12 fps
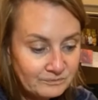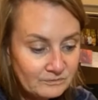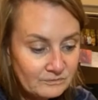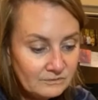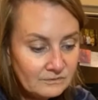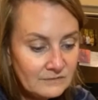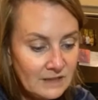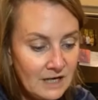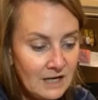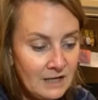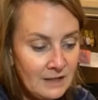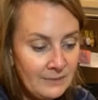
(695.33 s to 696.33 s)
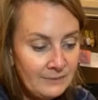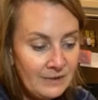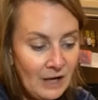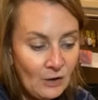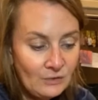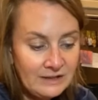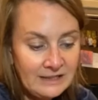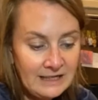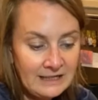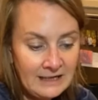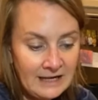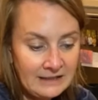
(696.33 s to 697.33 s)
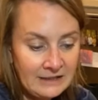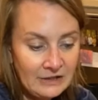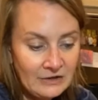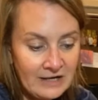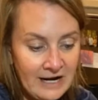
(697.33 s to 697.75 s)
Um, hold it at a 90 degree angle.